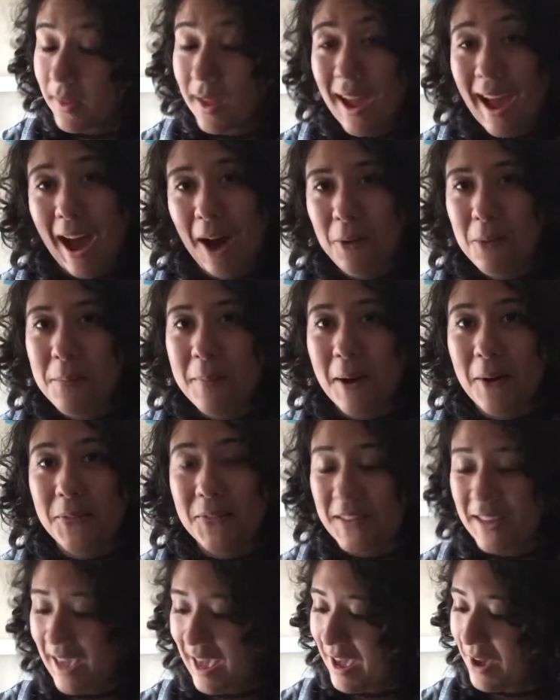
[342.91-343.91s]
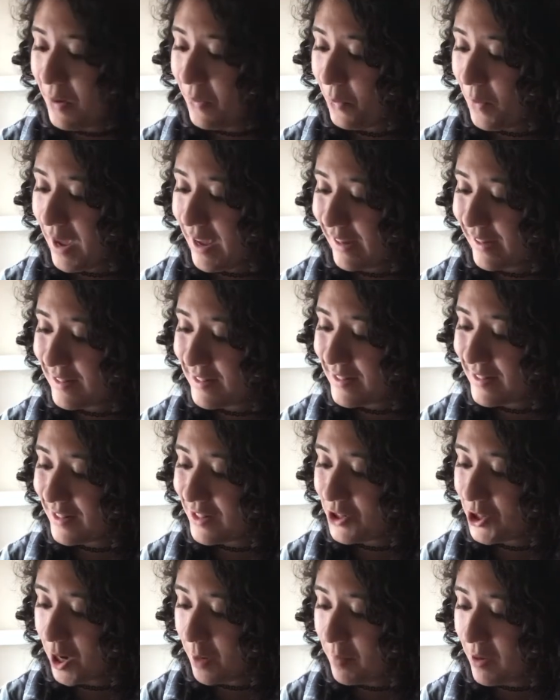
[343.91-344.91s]
How about the AOAs?
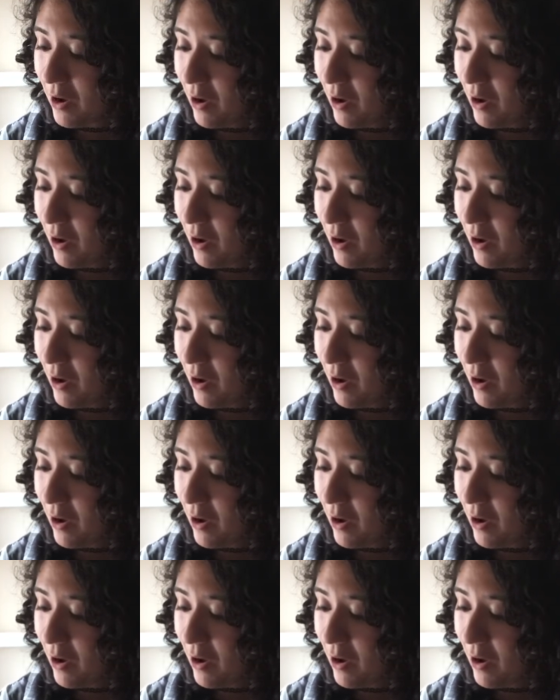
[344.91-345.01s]
Jamie